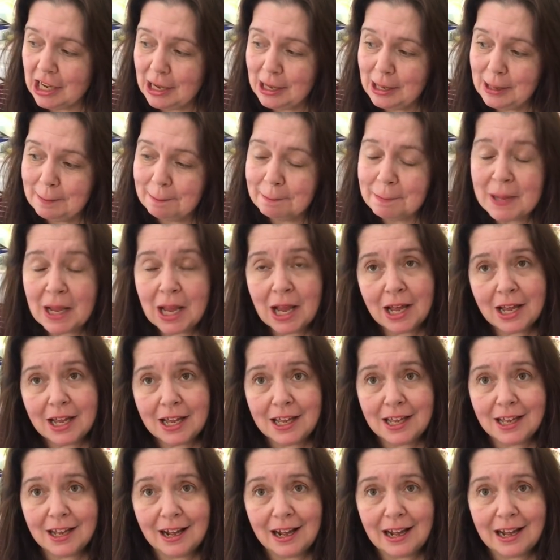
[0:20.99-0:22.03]
um,
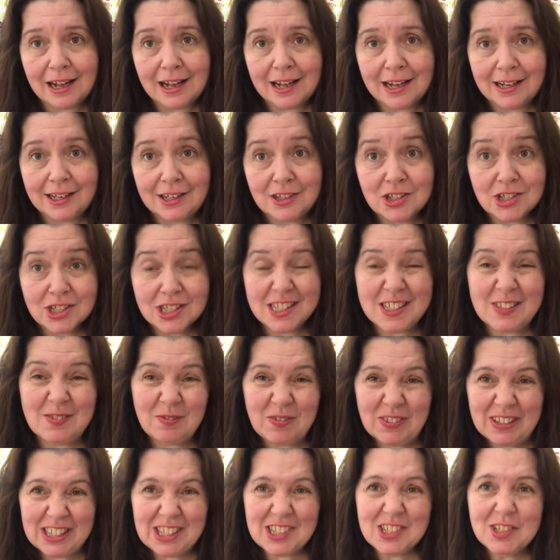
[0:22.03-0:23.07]
I just
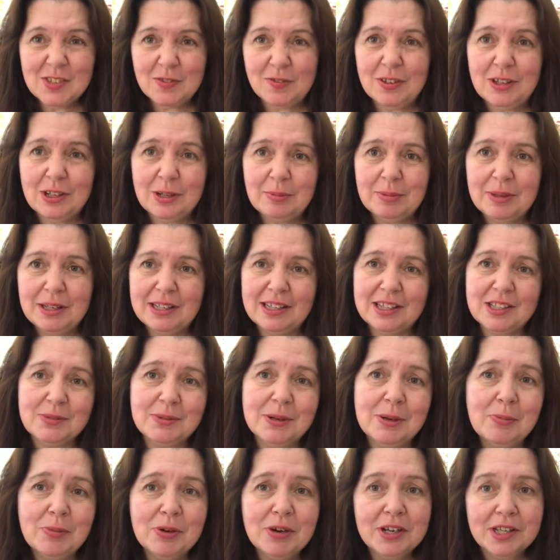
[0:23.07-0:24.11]
finished filming, that's
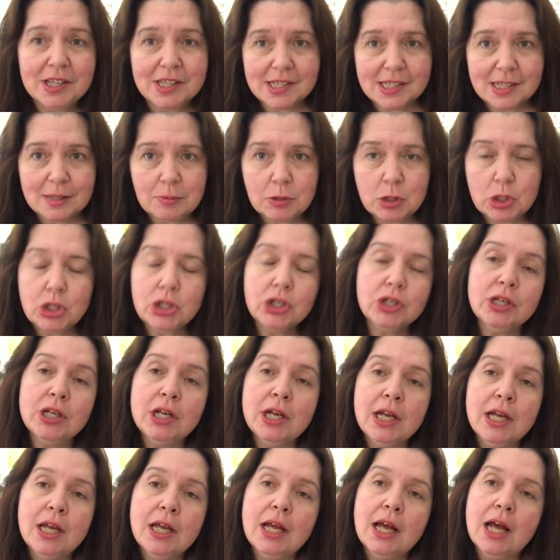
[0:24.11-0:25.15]
why I'm wearing the same shirt,
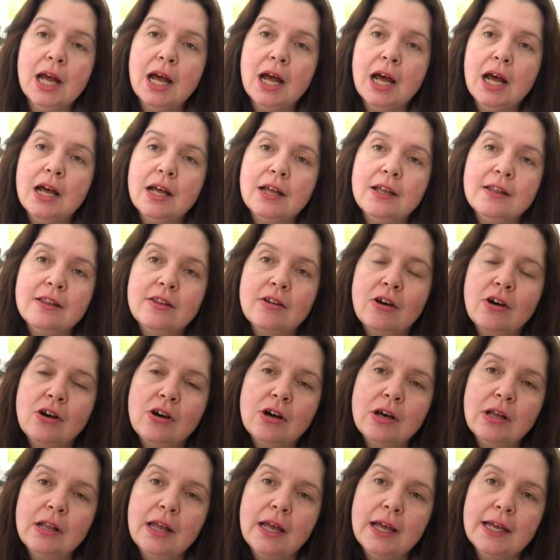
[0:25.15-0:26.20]
uh, the
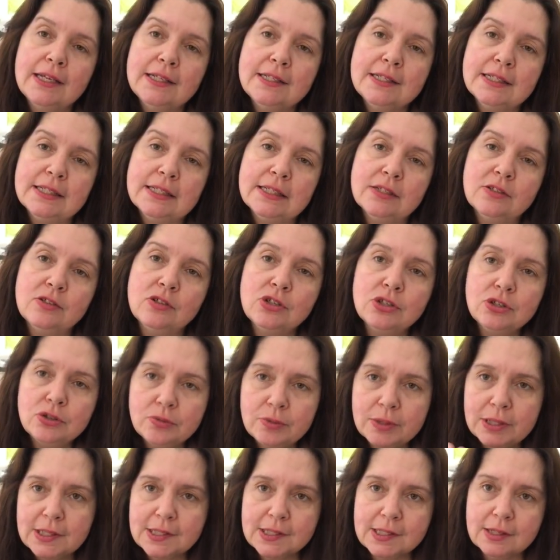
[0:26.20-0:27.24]
haul I did
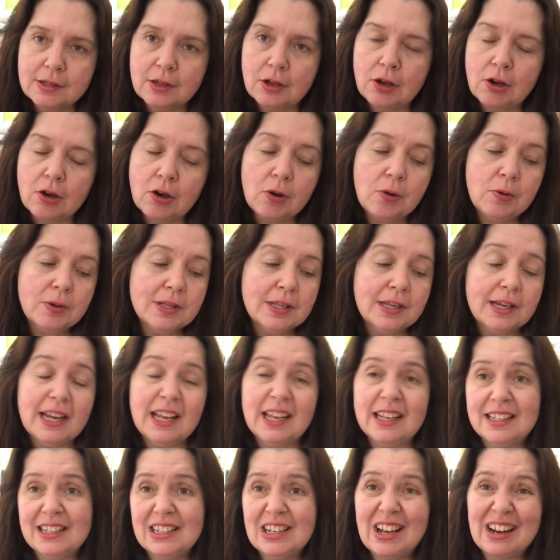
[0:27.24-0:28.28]
two weeks ago that I
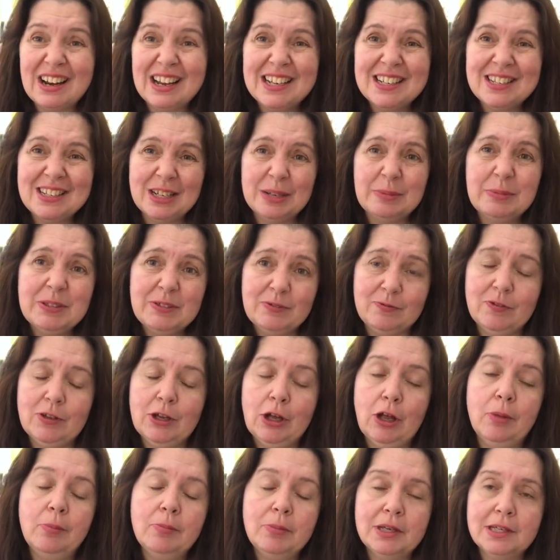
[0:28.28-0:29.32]
had not had time to
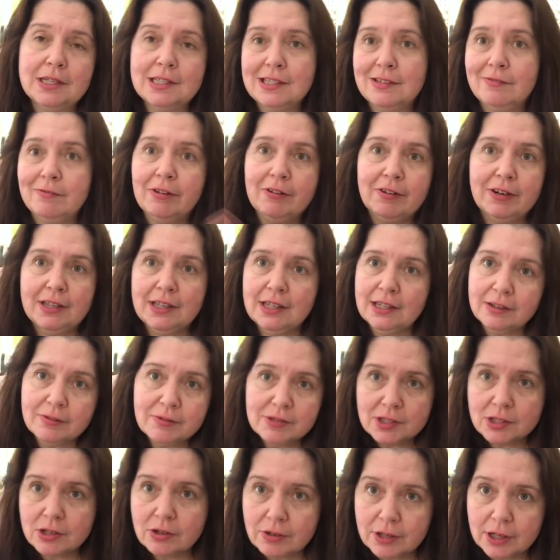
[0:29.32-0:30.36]
film because of everything that
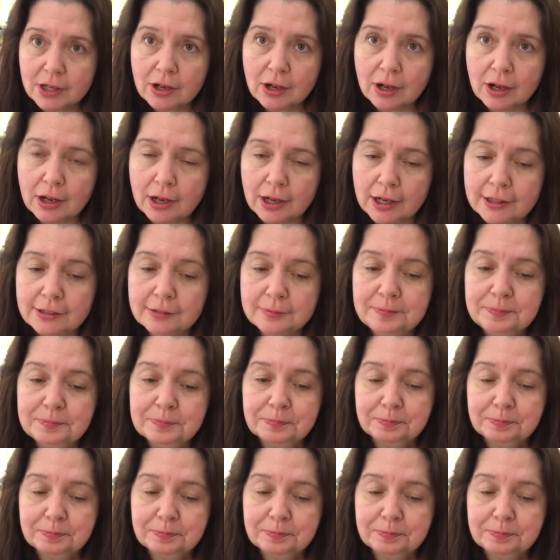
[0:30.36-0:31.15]
was going on.